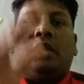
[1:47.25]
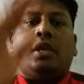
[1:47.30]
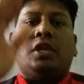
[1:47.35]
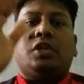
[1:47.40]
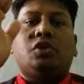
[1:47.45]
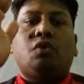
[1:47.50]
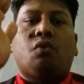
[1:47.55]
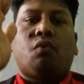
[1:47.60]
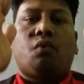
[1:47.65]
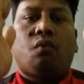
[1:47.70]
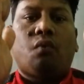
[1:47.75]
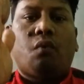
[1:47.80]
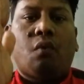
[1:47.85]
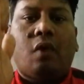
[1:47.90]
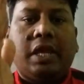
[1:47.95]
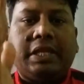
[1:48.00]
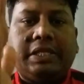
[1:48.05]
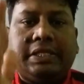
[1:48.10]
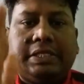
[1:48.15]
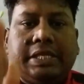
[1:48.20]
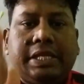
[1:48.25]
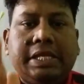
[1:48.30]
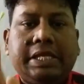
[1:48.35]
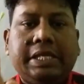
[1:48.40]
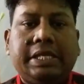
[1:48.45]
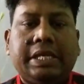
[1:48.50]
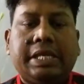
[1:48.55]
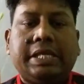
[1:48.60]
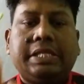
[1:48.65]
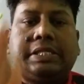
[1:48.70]
Your
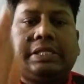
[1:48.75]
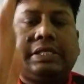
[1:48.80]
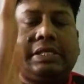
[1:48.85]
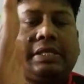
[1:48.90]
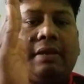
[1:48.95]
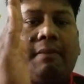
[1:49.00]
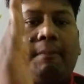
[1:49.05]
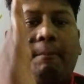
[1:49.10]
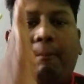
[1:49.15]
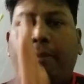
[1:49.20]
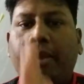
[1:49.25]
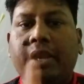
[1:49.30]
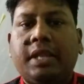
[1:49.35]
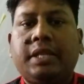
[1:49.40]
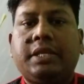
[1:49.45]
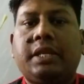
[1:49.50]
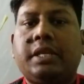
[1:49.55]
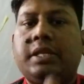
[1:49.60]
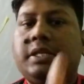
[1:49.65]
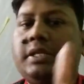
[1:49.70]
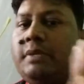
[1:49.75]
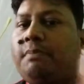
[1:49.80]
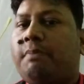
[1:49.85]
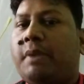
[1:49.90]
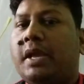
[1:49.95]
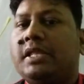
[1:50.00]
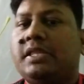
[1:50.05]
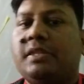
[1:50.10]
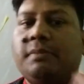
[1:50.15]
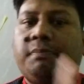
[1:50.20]
writing is completely
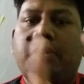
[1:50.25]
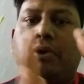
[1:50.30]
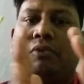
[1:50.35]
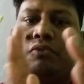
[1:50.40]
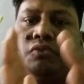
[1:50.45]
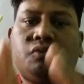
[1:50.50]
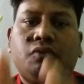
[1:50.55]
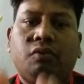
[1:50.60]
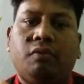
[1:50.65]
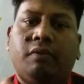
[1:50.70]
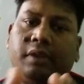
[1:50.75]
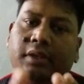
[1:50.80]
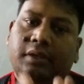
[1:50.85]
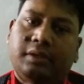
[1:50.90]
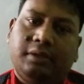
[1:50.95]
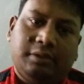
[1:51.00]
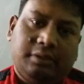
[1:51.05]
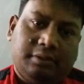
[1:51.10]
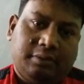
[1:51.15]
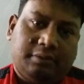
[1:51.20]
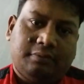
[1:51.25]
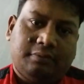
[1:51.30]
depends upon your reading.